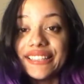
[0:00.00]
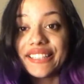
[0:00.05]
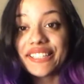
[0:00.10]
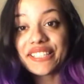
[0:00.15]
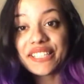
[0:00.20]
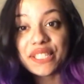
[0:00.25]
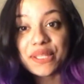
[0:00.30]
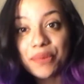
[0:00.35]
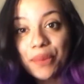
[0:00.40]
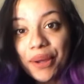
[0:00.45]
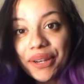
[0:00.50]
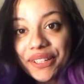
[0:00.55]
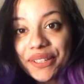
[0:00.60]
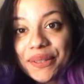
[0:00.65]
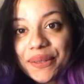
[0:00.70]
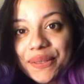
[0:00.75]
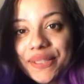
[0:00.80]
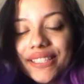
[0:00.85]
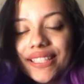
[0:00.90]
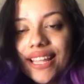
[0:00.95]
This is what it
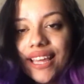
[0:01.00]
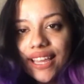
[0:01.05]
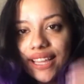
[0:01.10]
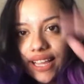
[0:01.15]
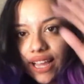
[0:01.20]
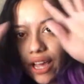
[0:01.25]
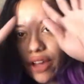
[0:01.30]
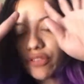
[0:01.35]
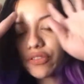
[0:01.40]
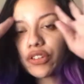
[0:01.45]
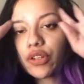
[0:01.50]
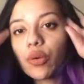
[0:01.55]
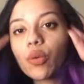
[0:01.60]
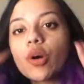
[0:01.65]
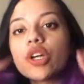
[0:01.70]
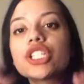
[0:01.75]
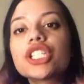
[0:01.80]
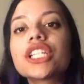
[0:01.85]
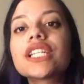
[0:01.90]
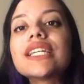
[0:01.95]
looks like after
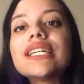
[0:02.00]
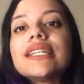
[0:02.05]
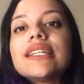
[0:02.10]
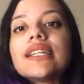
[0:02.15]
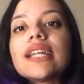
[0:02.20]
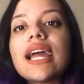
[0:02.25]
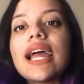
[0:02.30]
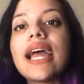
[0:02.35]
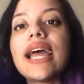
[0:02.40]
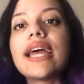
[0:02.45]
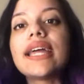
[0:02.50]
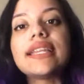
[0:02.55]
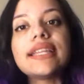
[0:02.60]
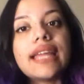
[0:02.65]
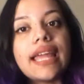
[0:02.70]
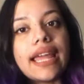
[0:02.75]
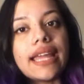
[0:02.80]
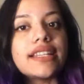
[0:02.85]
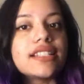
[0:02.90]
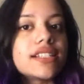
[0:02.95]
washing it and
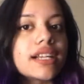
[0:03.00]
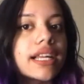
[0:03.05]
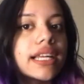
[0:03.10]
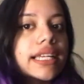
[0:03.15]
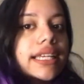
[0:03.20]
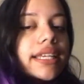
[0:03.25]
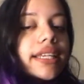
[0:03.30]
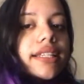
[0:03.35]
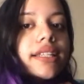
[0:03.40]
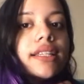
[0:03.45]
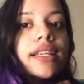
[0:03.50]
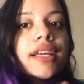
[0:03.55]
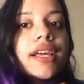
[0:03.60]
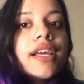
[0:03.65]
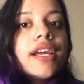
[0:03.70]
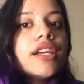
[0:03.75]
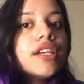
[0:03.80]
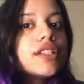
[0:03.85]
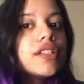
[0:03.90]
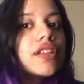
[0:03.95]
air drying it.
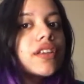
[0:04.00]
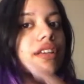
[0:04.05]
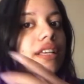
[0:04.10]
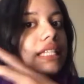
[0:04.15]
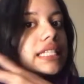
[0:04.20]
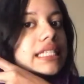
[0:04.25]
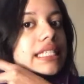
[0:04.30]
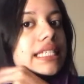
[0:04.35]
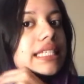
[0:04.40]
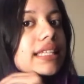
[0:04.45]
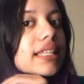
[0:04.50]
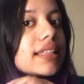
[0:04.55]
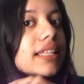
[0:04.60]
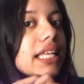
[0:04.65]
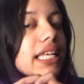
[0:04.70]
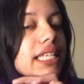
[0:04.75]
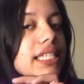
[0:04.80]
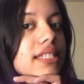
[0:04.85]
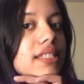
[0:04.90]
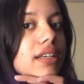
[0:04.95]
So you can see that
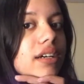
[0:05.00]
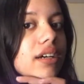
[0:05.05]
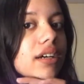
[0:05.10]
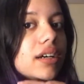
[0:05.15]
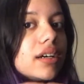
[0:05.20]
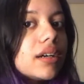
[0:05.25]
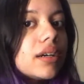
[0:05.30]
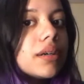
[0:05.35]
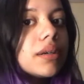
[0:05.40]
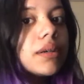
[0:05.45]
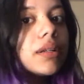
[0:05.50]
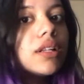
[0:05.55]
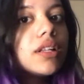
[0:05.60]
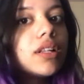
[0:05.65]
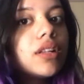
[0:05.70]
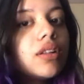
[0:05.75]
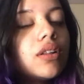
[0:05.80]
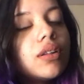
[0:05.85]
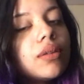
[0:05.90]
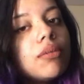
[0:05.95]
there's a
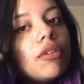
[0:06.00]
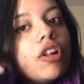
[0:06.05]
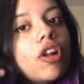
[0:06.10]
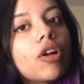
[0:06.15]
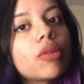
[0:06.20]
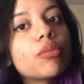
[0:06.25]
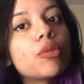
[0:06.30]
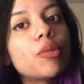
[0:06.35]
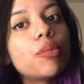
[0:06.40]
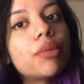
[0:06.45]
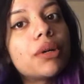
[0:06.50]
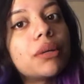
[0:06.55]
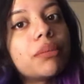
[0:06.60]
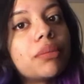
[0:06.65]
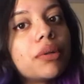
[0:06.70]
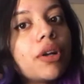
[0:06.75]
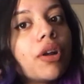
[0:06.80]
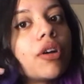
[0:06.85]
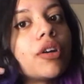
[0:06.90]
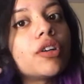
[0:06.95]
lot more
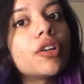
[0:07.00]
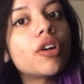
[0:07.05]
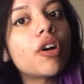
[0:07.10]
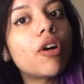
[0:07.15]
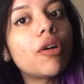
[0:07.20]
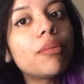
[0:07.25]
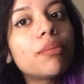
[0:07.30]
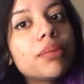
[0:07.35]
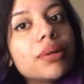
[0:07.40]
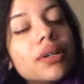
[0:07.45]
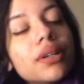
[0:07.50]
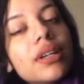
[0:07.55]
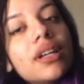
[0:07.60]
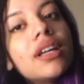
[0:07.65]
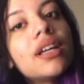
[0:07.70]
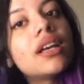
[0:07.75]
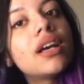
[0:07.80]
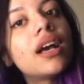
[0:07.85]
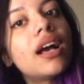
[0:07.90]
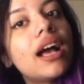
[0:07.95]
purple on top,
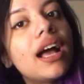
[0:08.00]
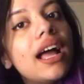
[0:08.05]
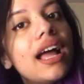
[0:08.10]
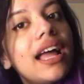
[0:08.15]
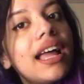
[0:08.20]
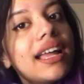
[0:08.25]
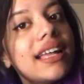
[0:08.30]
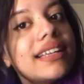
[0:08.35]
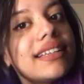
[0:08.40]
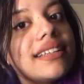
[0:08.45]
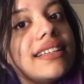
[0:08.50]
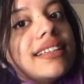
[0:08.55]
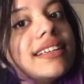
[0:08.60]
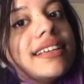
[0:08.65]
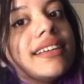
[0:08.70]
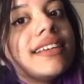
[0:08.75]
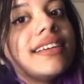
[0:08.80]
and